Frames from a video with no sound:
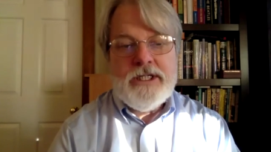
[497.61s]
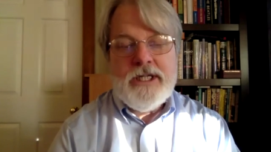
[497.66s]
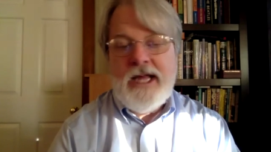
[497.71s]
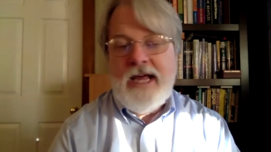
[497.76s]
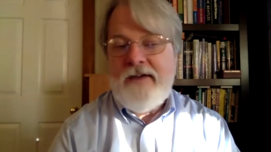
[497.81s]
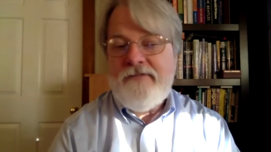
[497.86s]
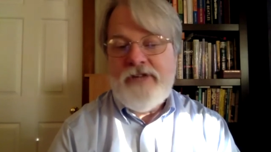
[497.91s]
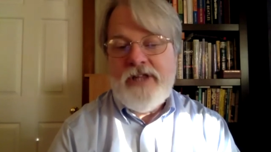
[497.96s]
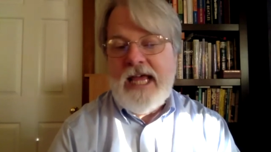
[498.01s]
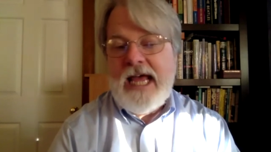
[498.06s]
And
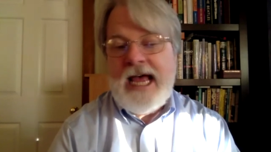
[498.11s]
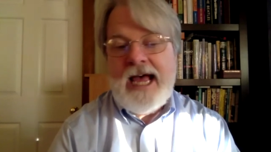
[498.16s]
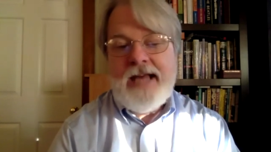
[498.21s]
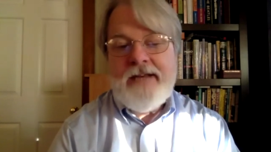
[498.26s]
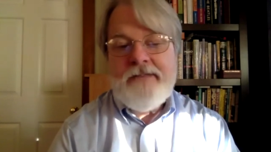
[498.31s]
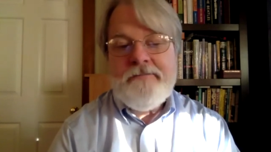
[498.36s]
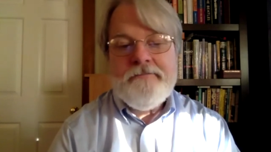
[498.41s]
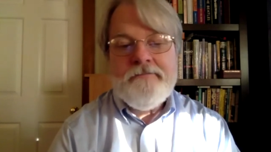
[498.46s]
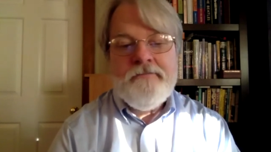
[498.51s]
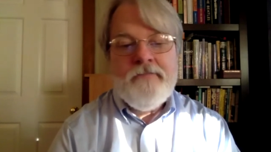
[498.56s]
after
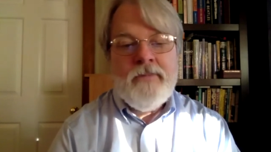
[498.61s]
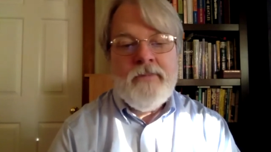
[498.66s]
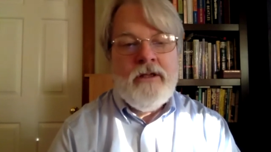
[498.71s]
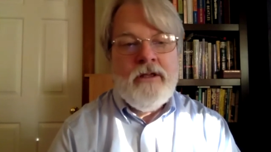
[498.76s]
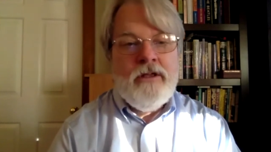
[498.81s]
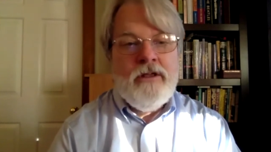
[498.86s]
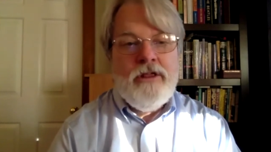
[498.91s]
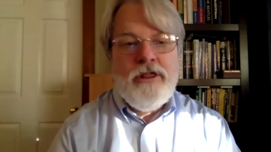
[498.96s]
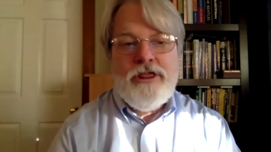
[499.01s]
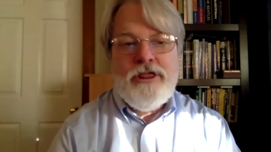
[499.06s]
that,
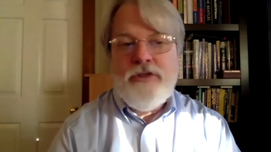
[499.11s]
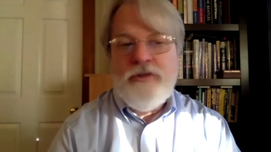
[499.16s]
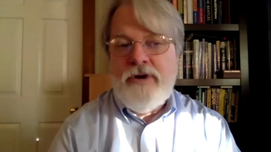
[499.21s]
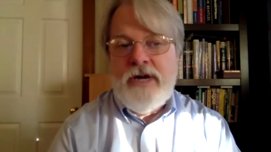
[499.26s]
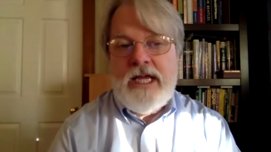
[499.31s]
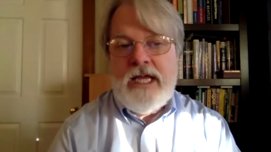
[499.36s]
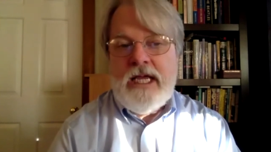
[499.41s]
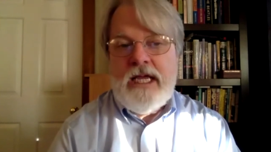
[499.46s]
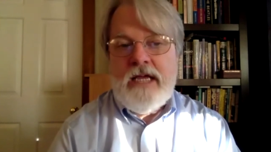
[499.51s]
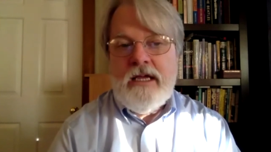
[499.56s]

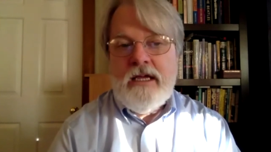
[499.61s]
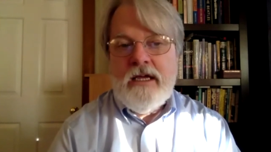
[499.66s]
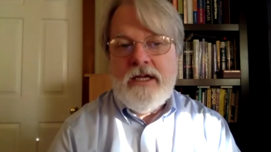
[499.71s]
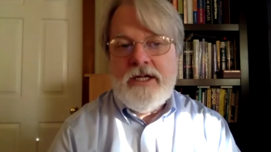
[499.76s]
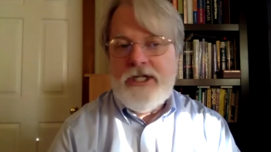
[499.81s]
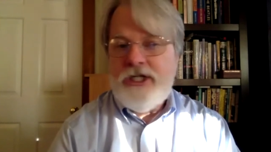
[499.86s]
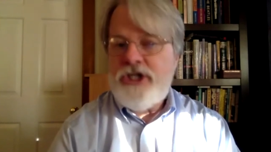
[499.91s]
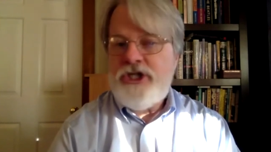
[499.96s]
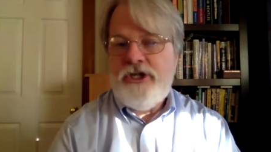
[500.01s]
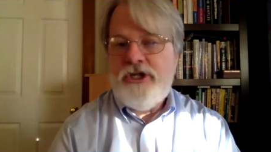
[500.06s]
3
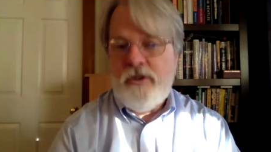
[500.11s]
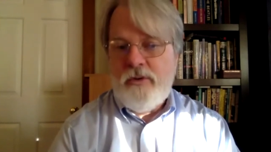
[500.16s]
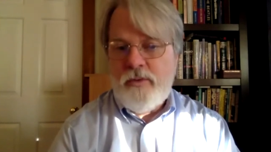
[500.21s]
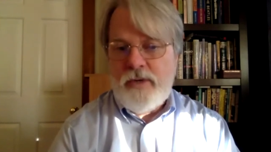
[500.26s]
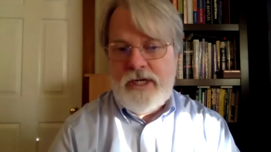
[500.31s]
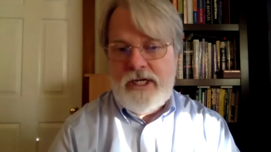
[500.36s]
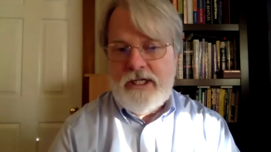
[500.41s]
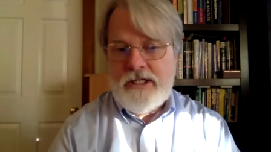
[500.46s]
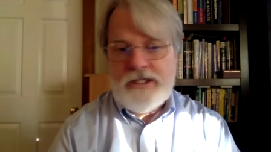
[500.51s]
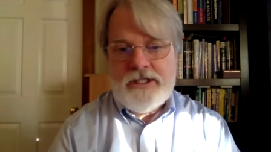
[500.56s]
additional
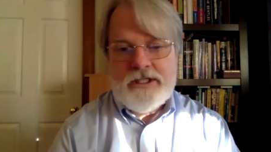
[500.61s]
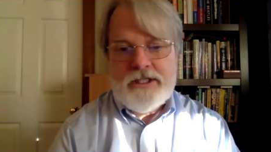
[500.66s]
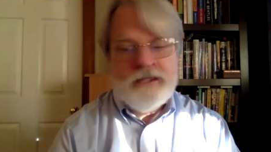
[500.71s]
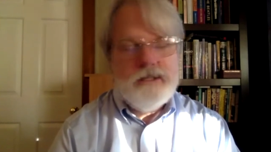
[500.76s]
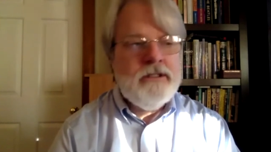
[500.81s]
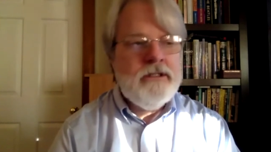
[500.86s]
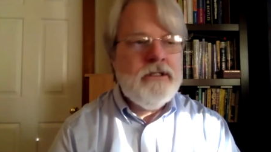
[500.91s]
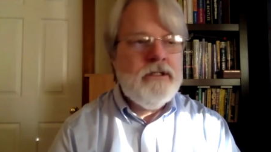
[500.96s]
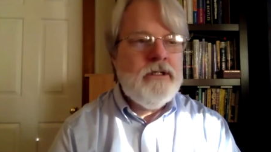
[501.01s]
weeks